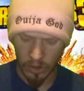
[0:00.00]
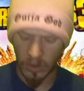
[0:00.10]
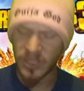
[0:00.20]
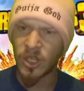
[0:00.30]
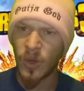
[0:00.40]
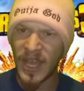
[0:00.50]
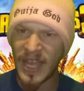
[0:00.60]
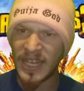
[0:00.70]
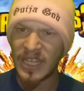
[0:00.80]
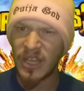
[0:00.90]
So let's go
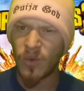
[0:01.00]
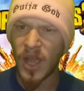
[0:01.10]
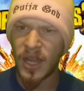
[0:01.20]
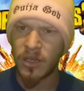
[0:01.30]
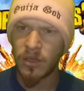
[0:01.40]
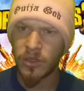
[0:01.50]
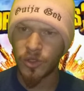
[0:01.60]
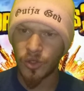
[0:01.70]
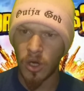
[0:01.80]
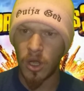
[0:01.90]
ahead and get right into
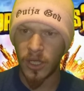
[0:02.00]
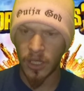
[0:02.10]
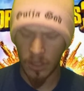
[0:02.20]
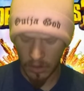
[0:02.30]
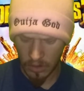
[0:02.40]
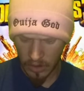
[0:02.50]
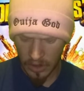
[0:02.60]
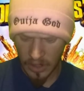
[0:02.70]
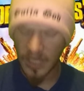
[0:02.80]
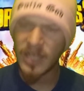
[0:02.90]
this drawing
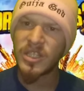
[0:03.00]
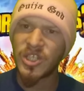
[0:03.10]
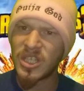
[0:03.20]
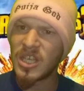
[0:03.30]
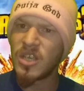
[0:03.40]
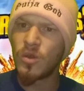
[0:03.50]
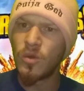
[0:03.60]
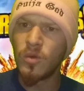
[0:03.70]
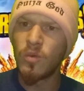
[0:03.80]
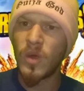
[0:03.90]
and see who